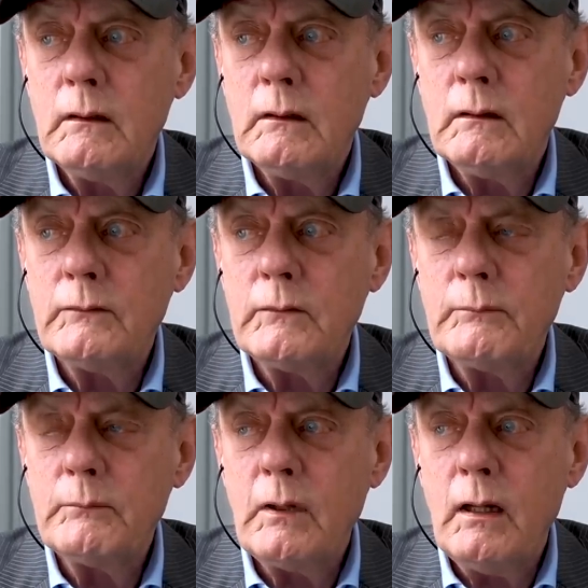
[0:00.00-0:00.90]
of
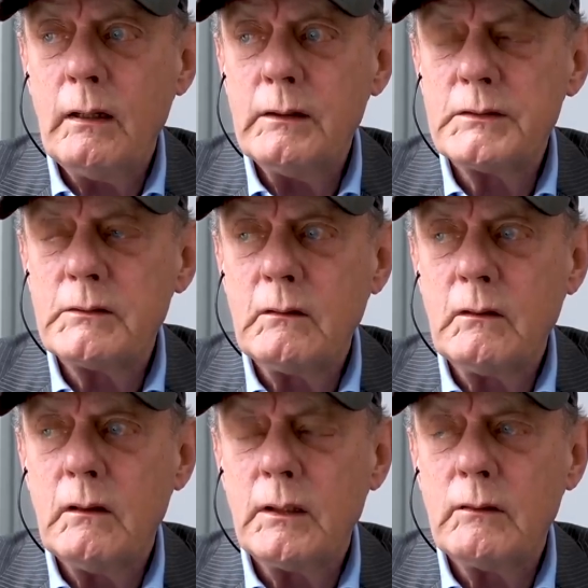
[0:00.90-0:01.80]
the highest
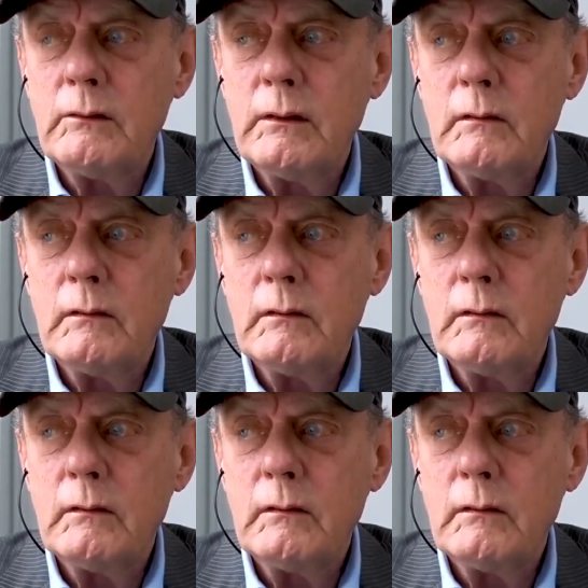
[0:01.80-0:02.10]
gunnery,